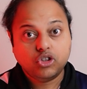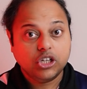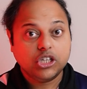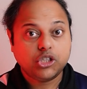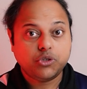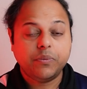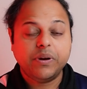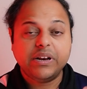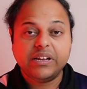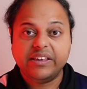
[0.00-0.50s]

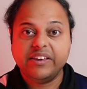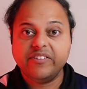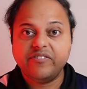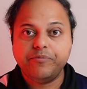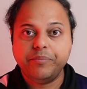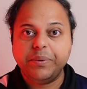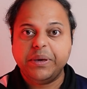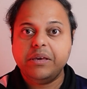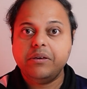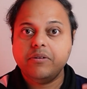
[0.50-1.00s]
this will give
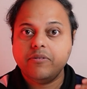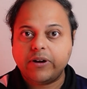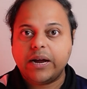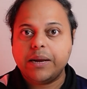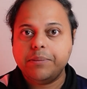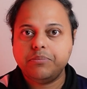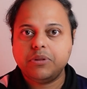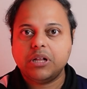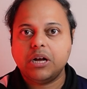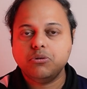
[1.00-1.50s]
me
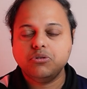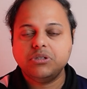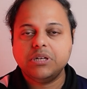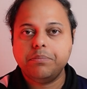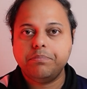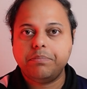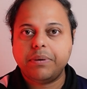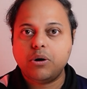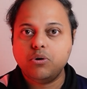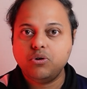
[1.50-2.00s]

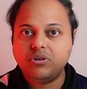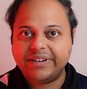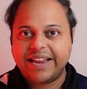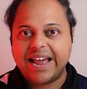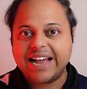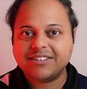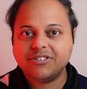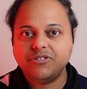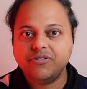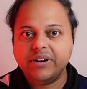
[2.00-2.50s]
£5,000
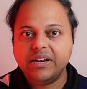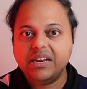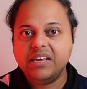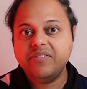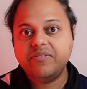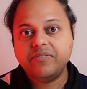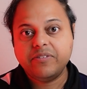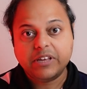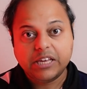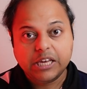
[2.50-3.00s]
tax
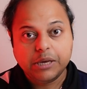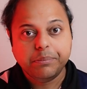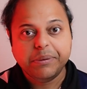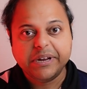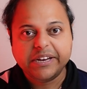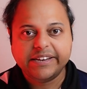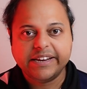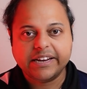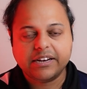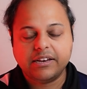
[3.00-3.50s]
relief
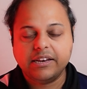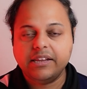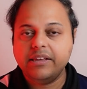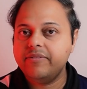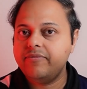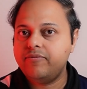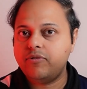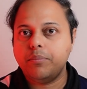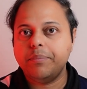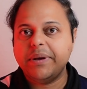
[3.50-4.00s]
immediately
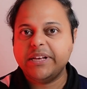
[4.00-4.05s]
from